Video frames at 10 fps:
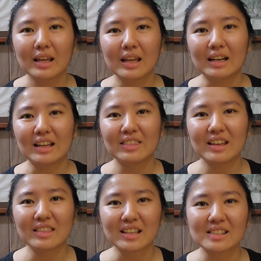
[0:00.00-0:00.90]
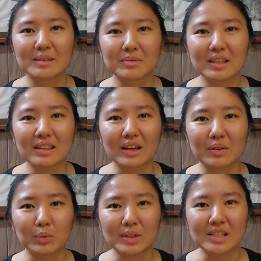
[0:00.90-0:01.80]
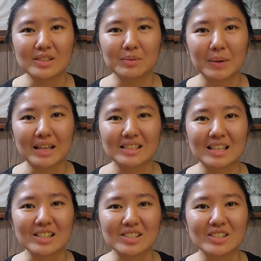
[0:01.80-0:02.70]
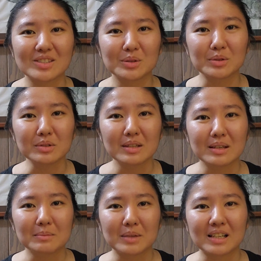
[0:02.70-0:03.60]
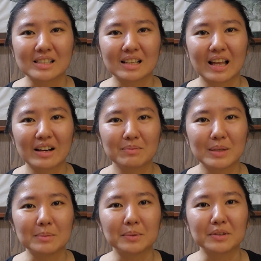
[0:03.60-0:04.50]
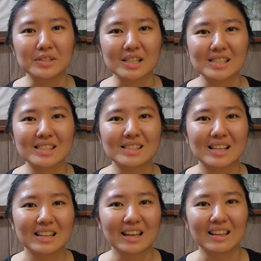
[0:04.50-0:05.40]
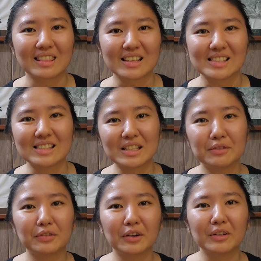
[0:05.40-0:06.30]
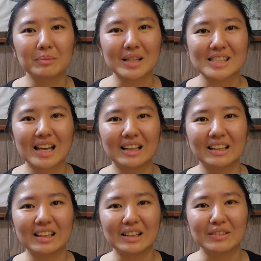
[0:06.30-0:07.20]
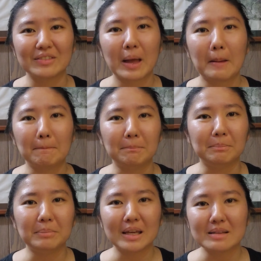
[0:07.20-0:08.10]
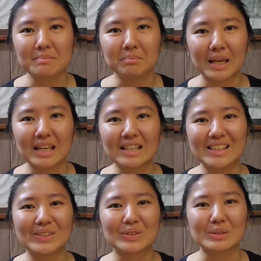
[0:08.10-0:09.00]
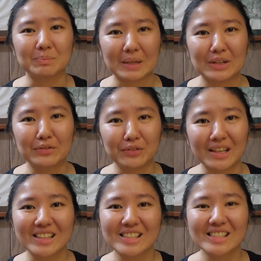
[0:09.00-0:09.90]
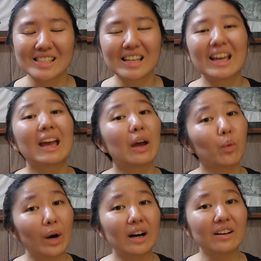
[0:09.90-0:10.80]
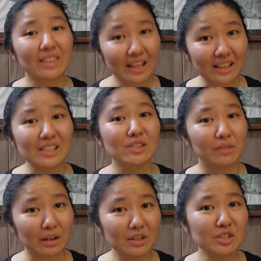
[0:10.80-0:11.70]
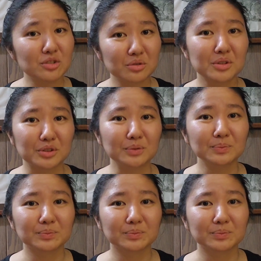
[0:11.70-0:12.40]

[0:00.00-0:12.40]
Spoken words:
And I think that's something that we need to pay attention to, because a lot of people just get this default mentality of big bait equals big fish. And while that is very true,